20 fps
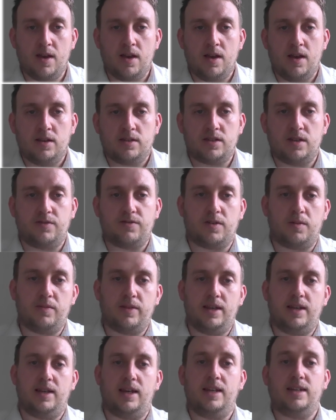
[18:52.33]
So from
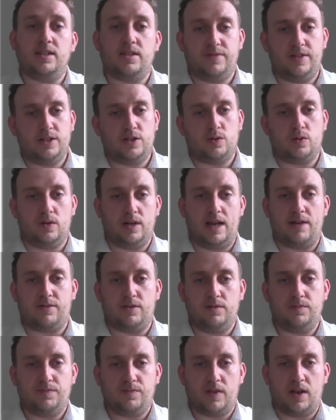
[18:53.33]
the individual
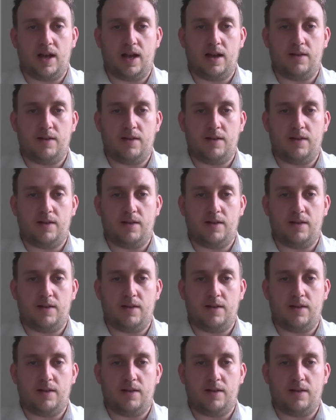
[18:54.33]
level,